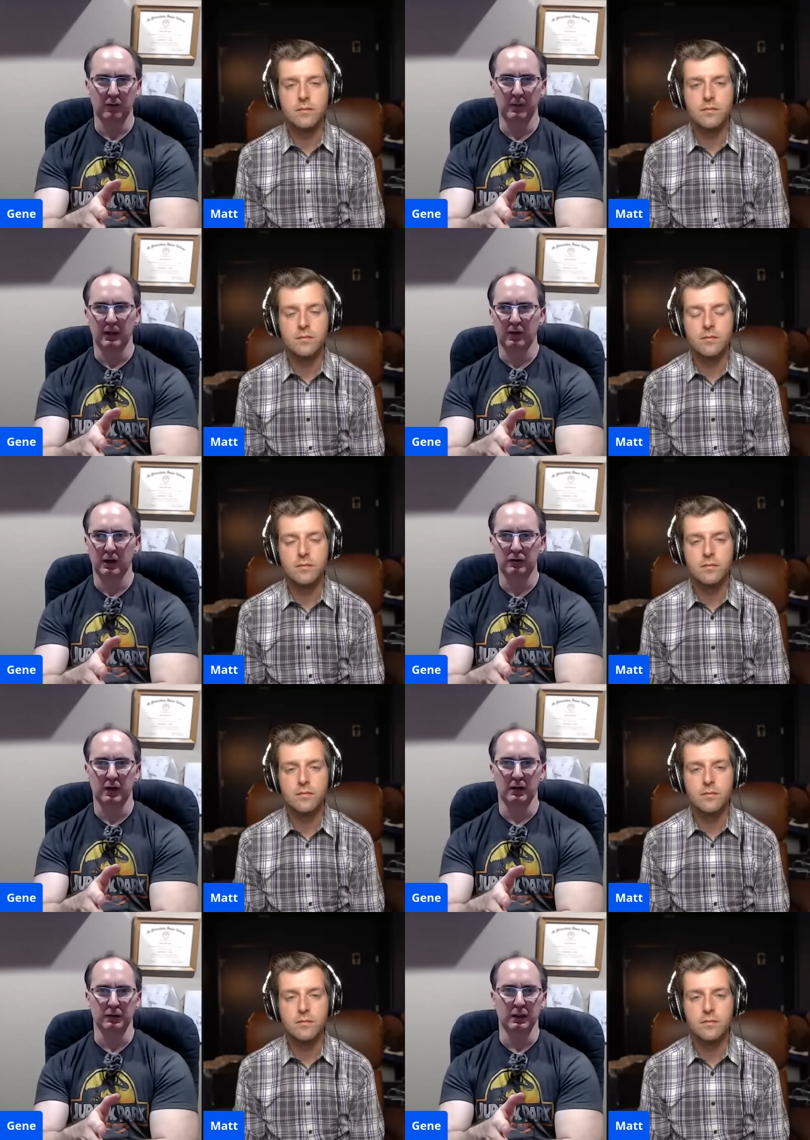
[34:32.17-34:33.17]
Speaker 1: from that center
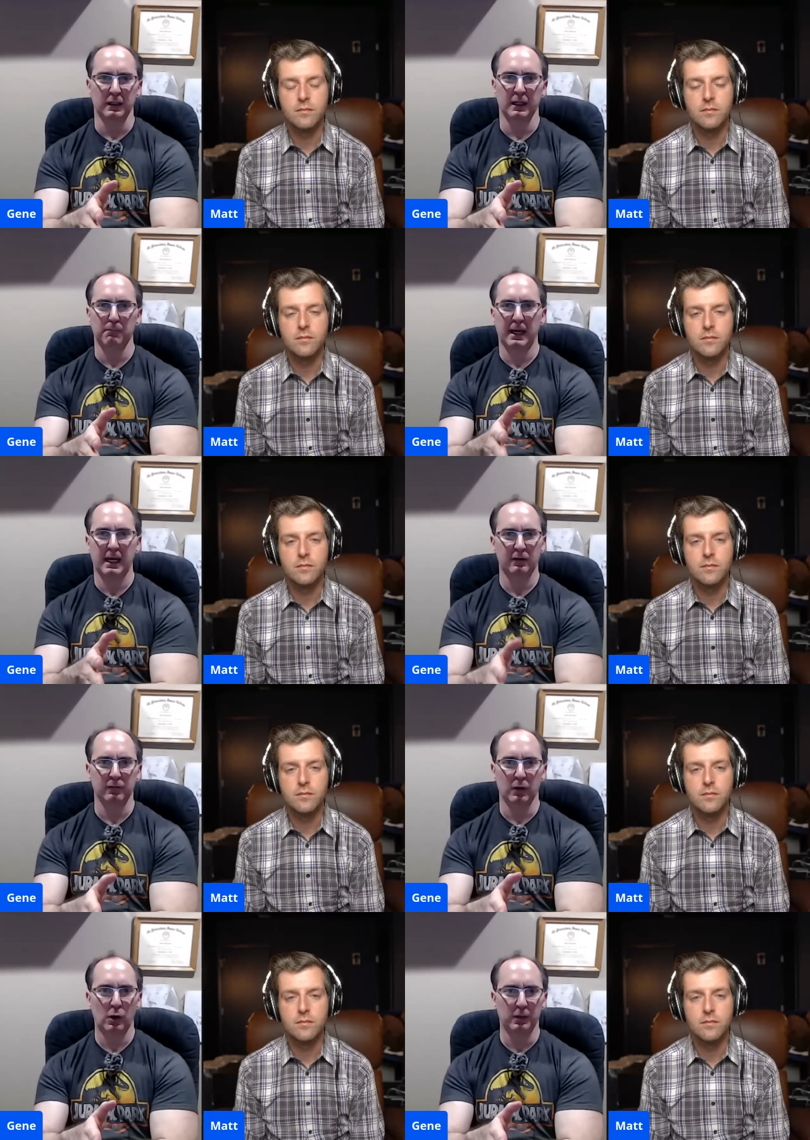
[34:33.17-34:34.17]
channel, you're going to get massive
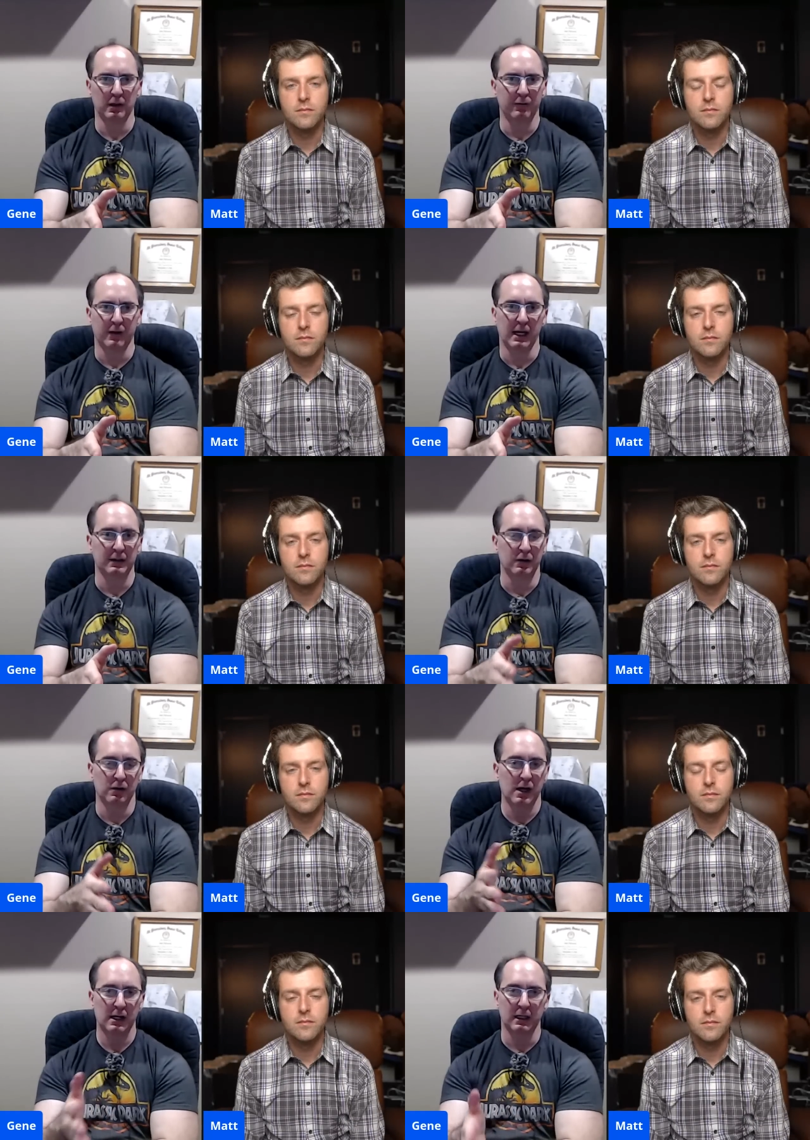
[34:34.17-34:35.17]
lobing effect, and
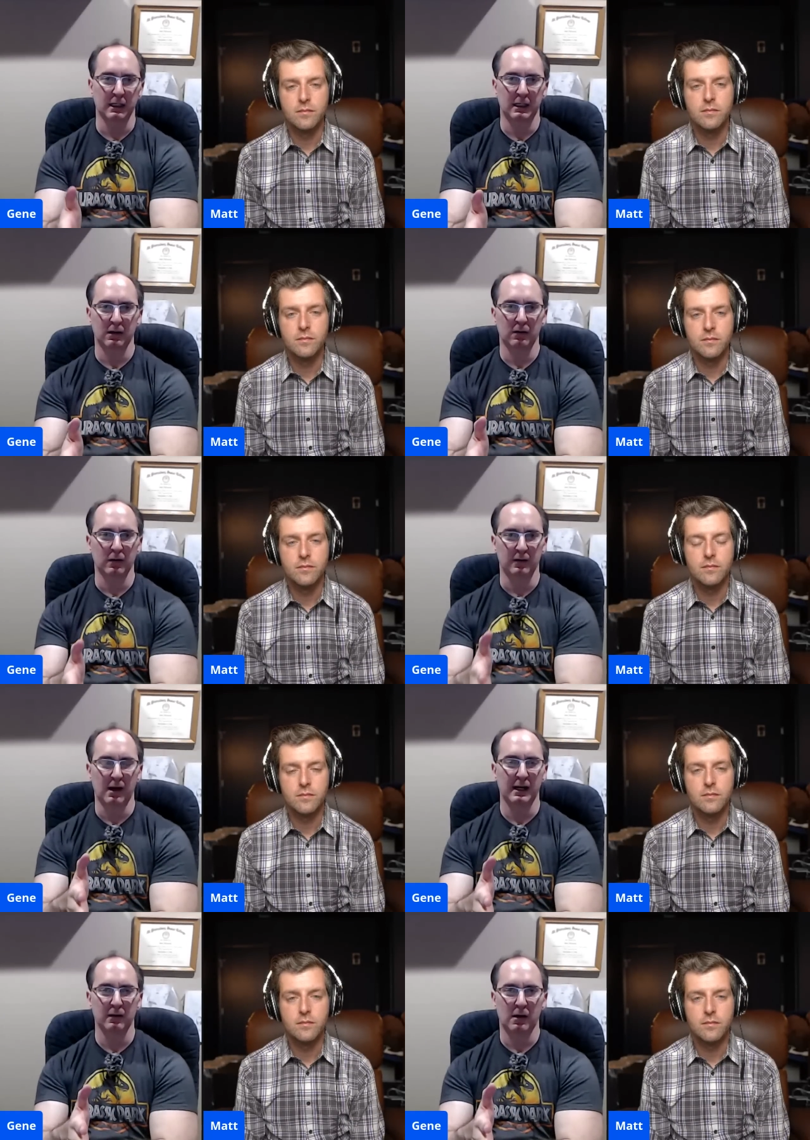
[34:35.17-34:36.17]
you're not going to hear the
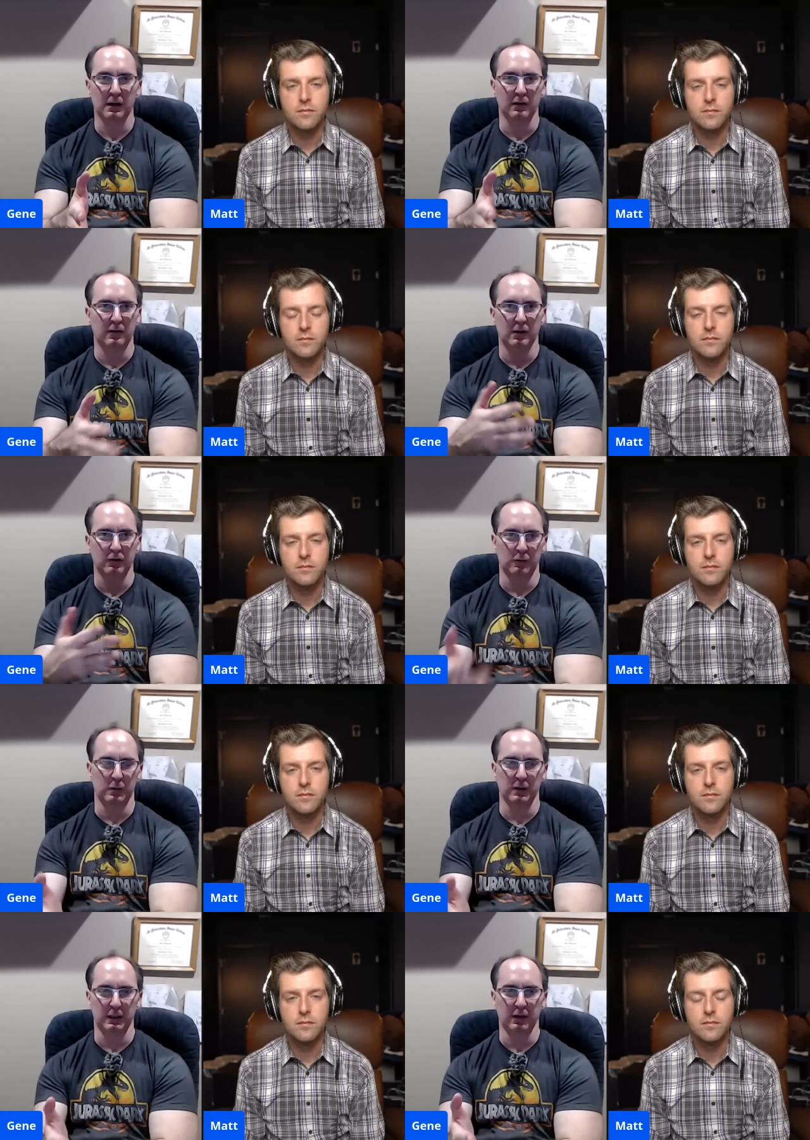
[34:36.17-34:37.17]
dialogue
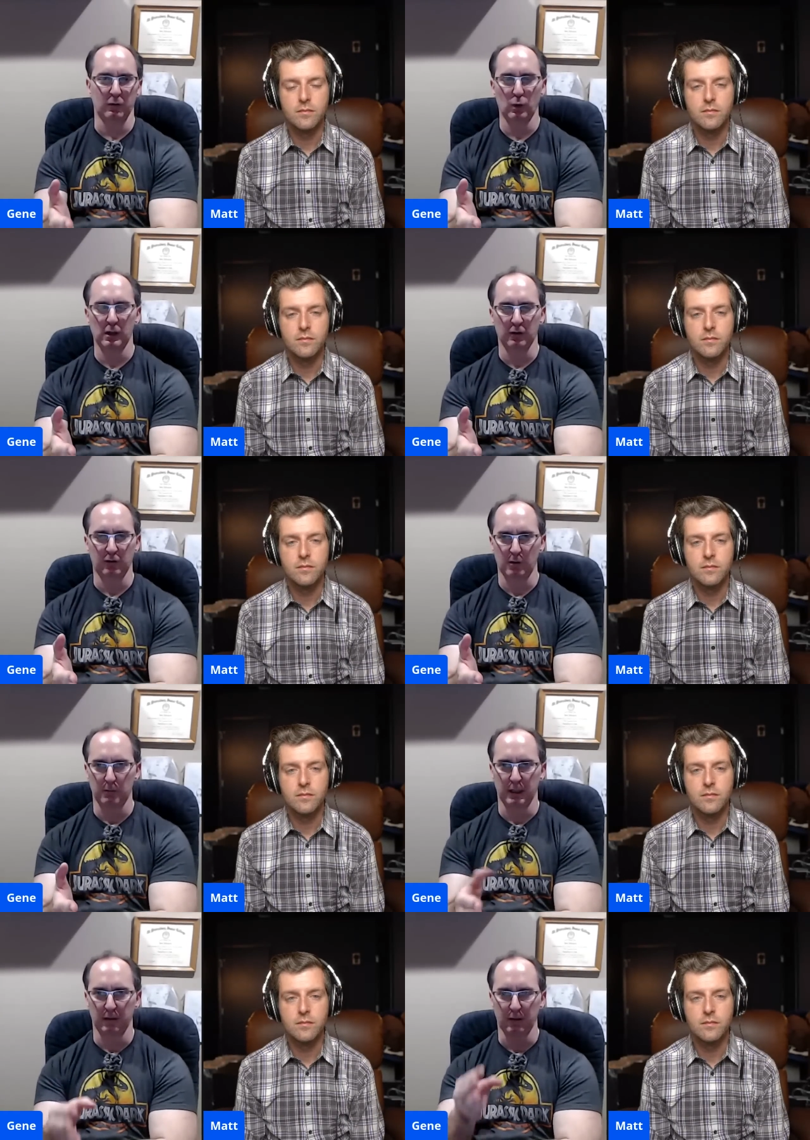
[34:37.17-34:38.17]
intelligibility as well as
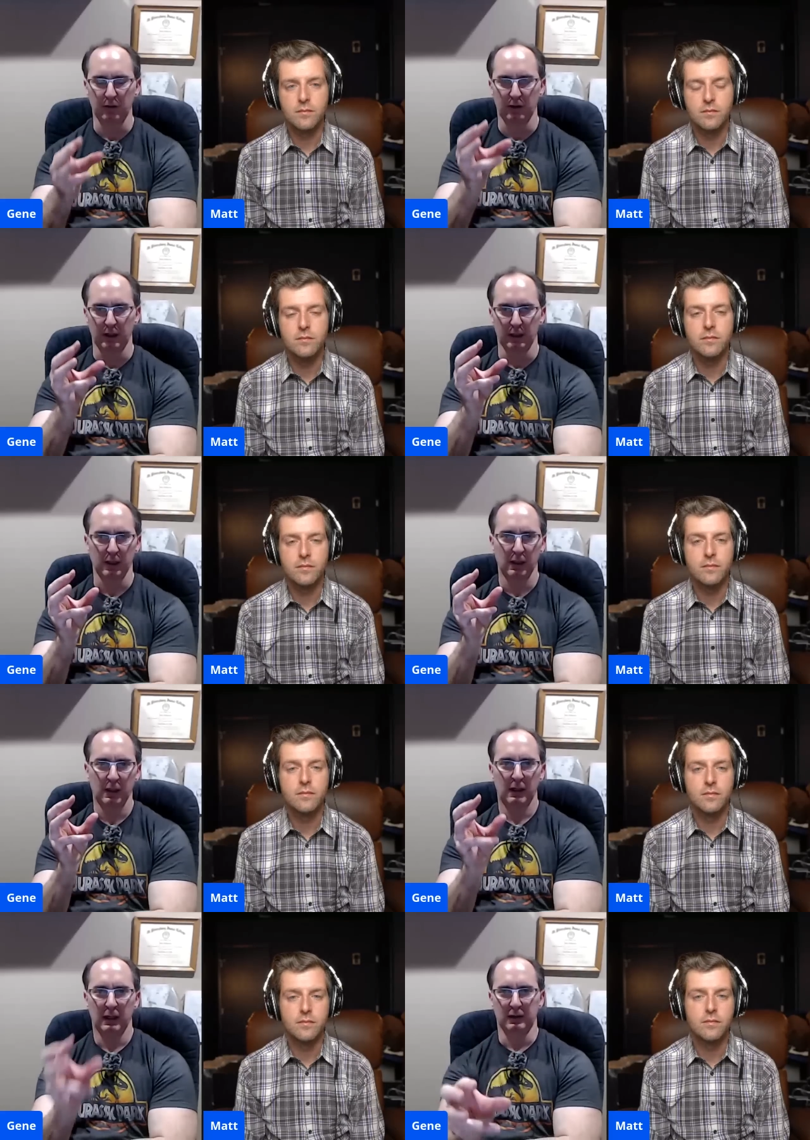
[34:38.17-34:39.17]
somebody that's sitting
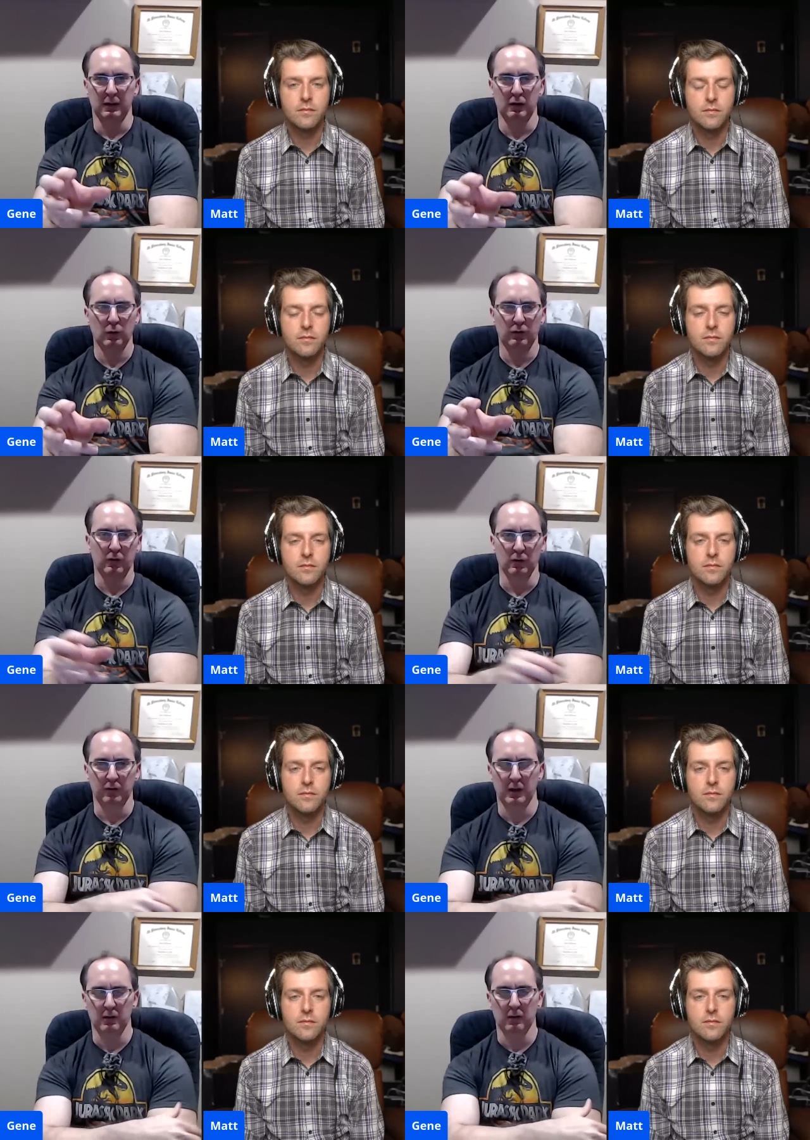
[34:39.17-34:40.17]
at the acoustical
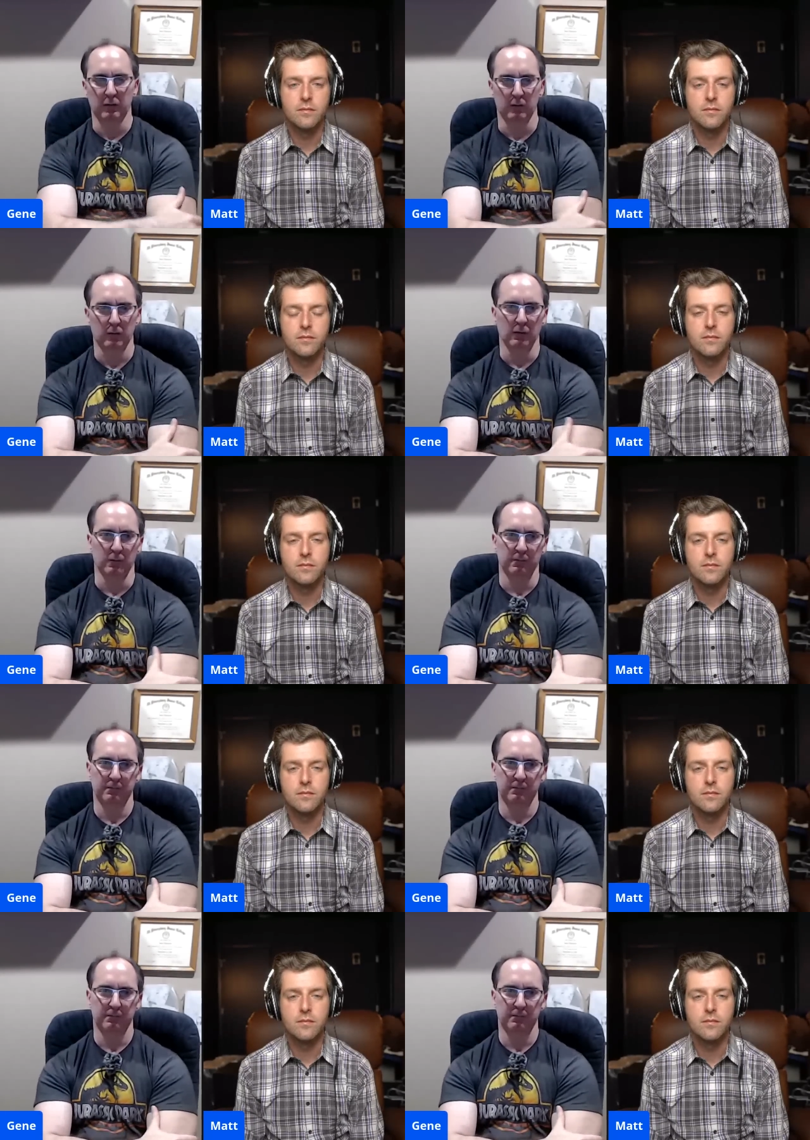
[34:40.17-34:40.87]
center of the room.